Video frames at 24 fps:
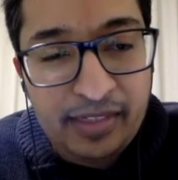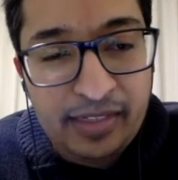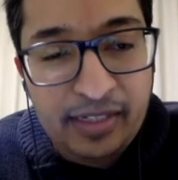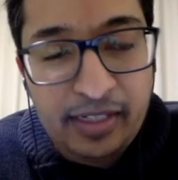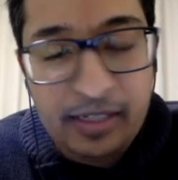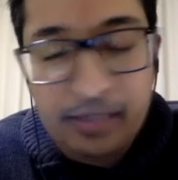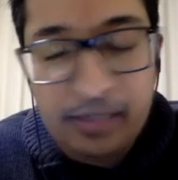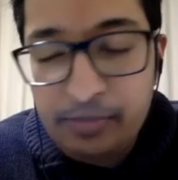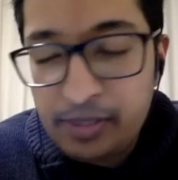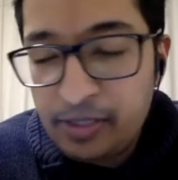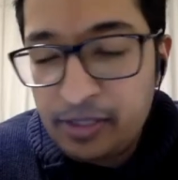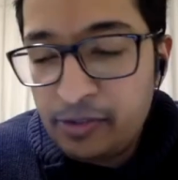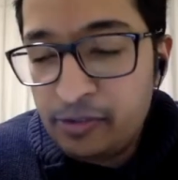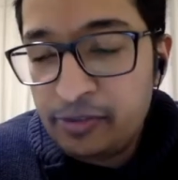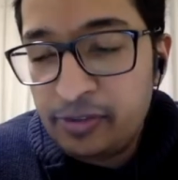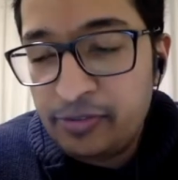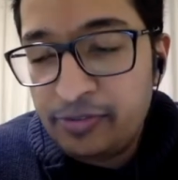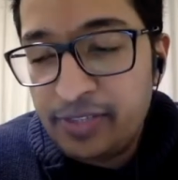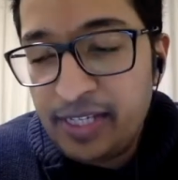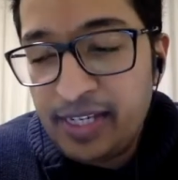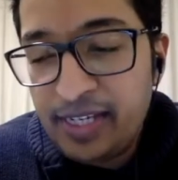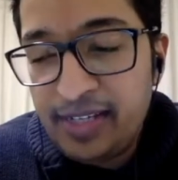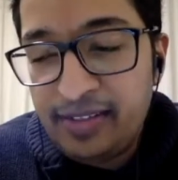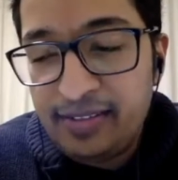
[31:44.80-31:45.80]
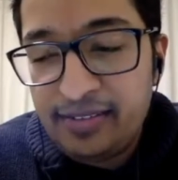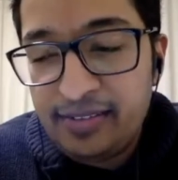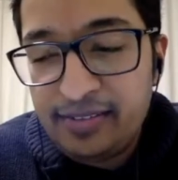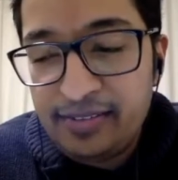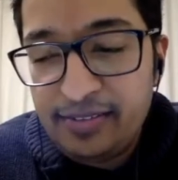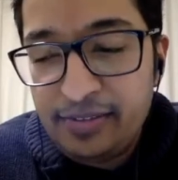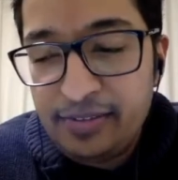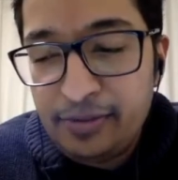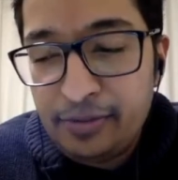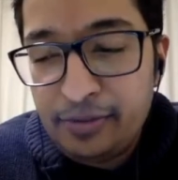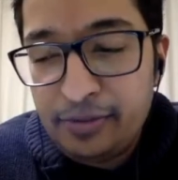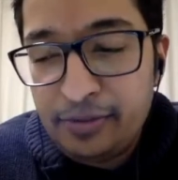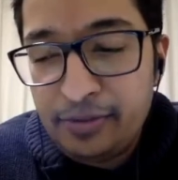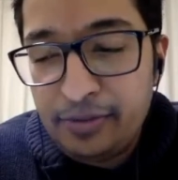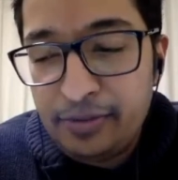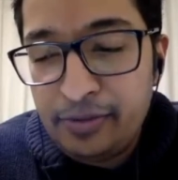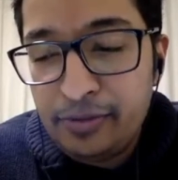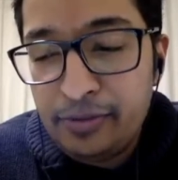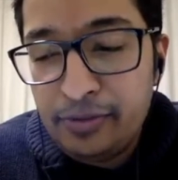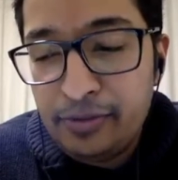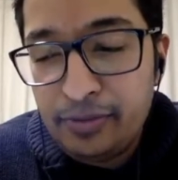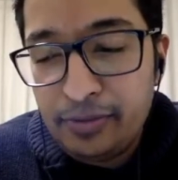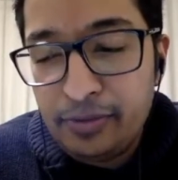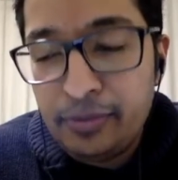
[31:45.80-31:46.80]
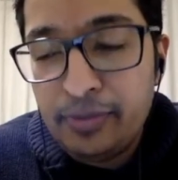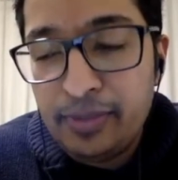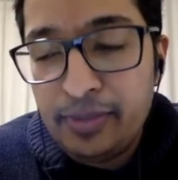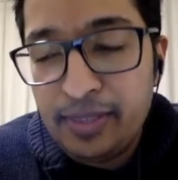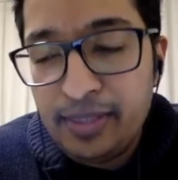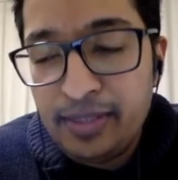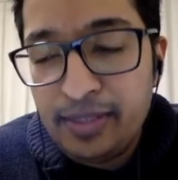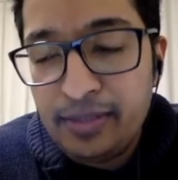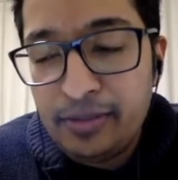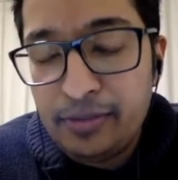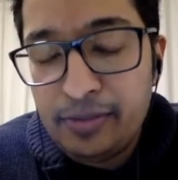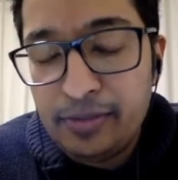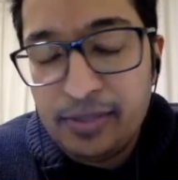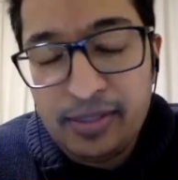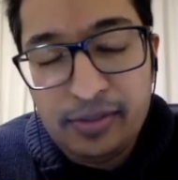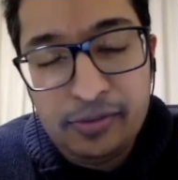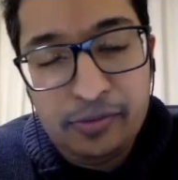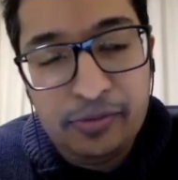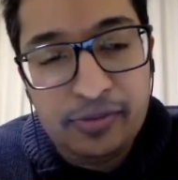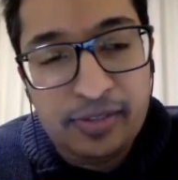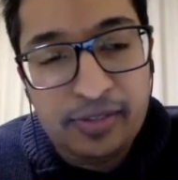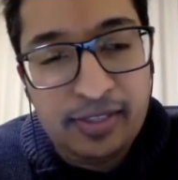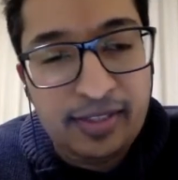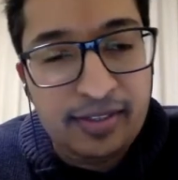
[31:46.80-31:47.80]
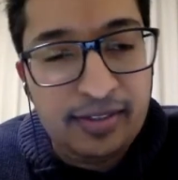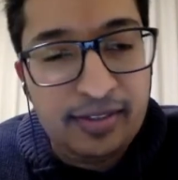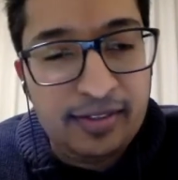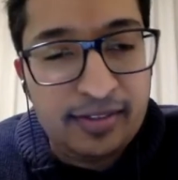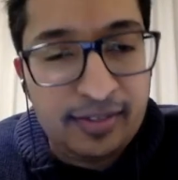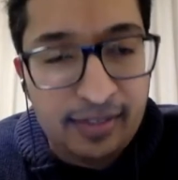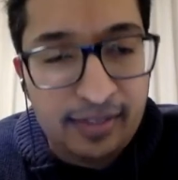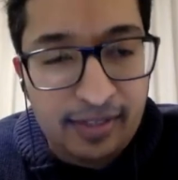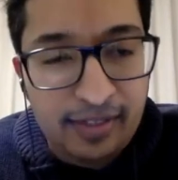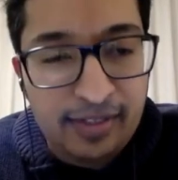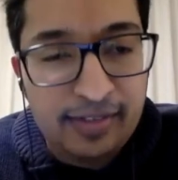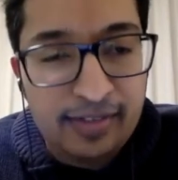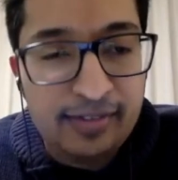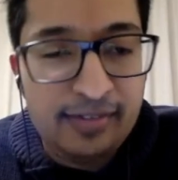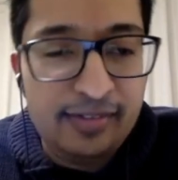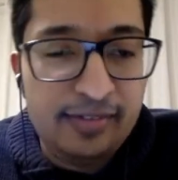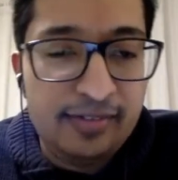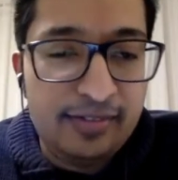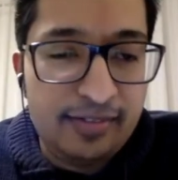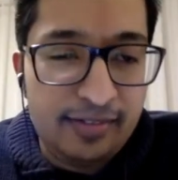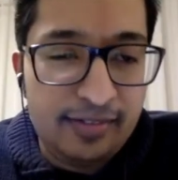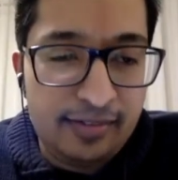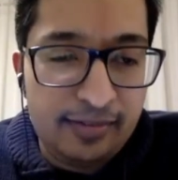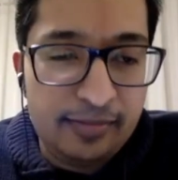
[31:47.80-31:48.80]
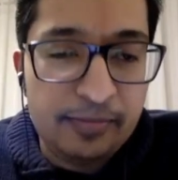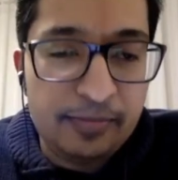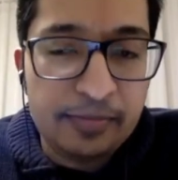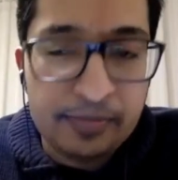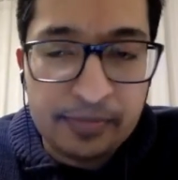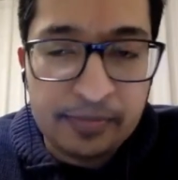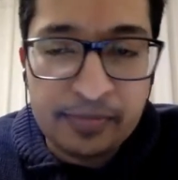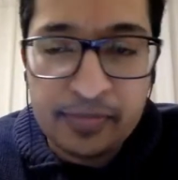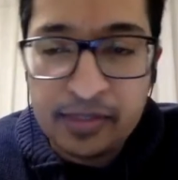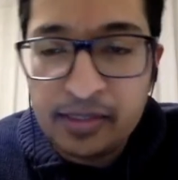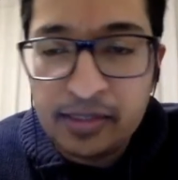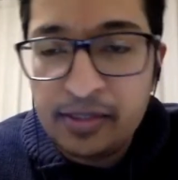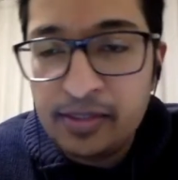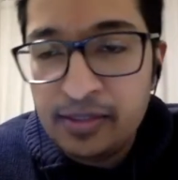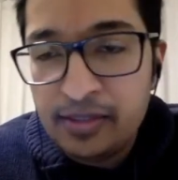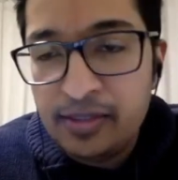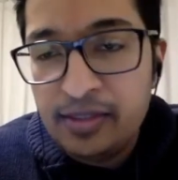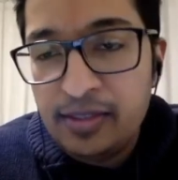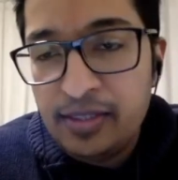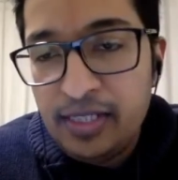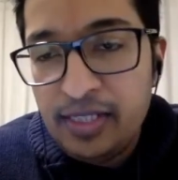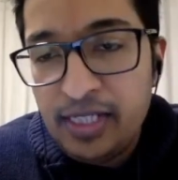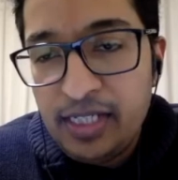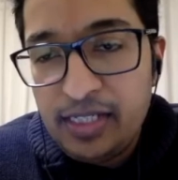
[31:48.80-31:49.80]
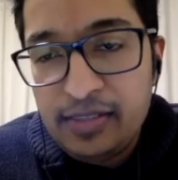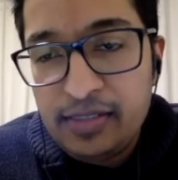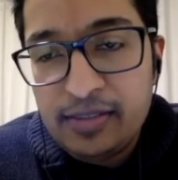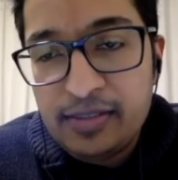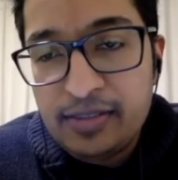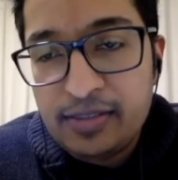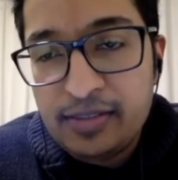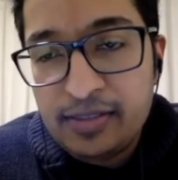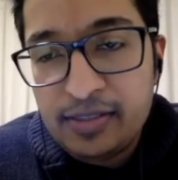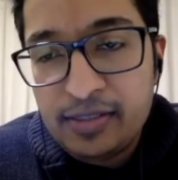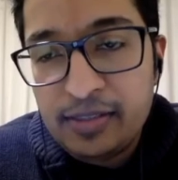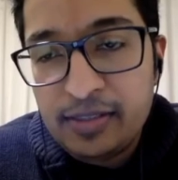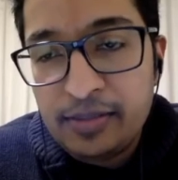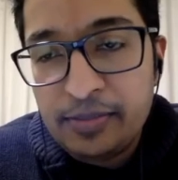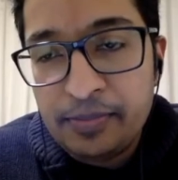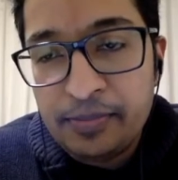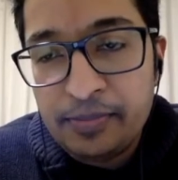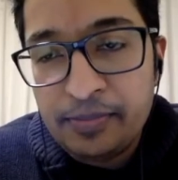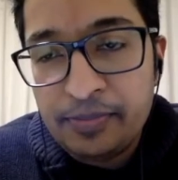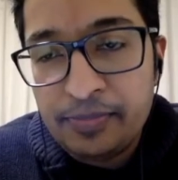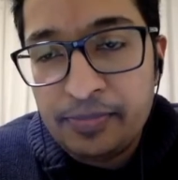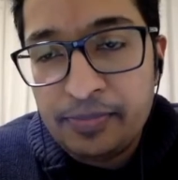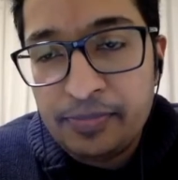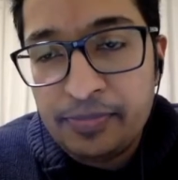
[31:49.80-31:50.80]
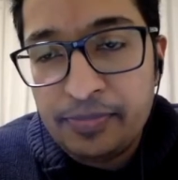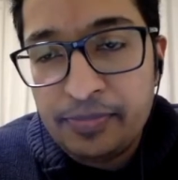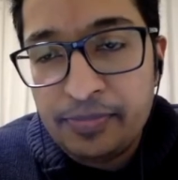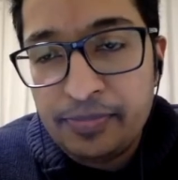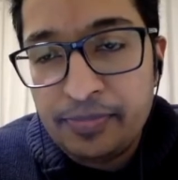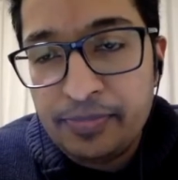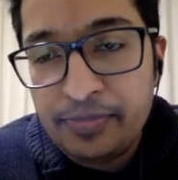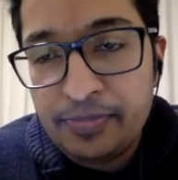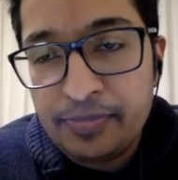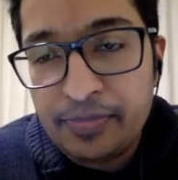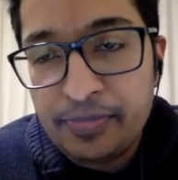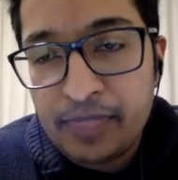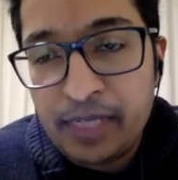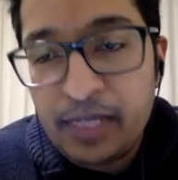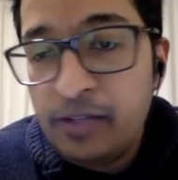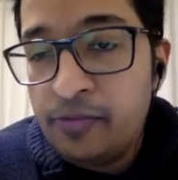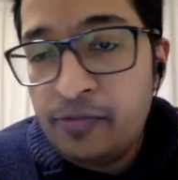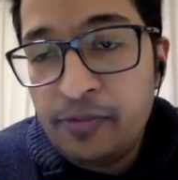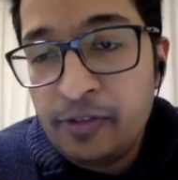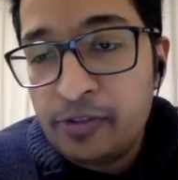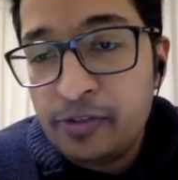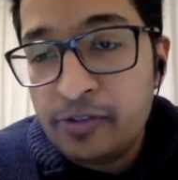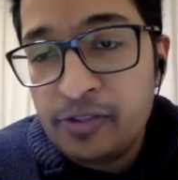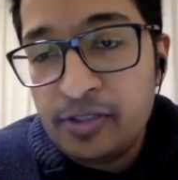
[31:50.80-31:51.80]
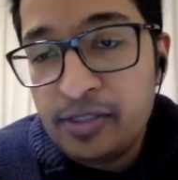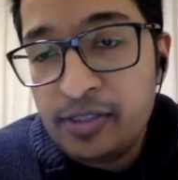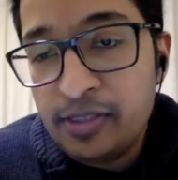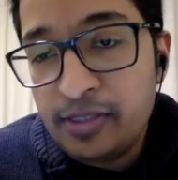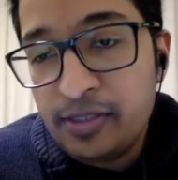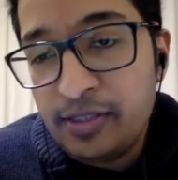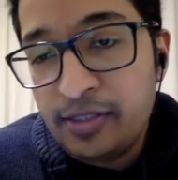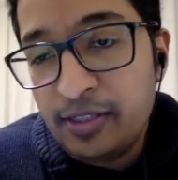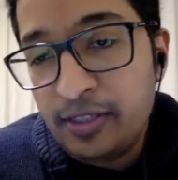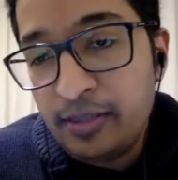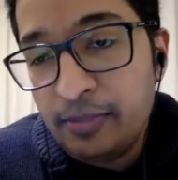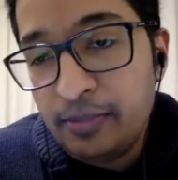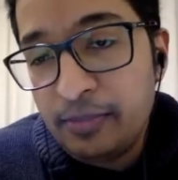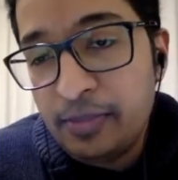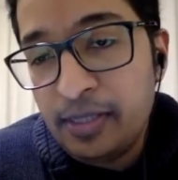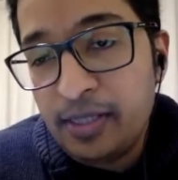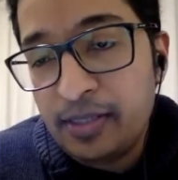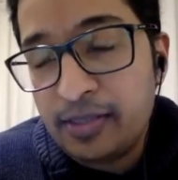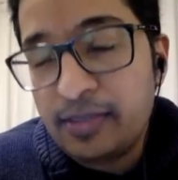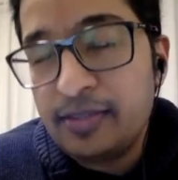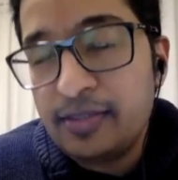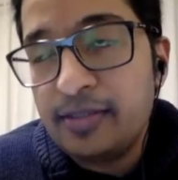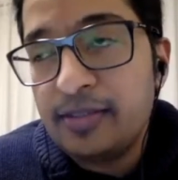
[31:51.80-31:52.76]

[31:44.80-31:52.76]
And because of that, you are losing clients, and it is a unfortunate thing. But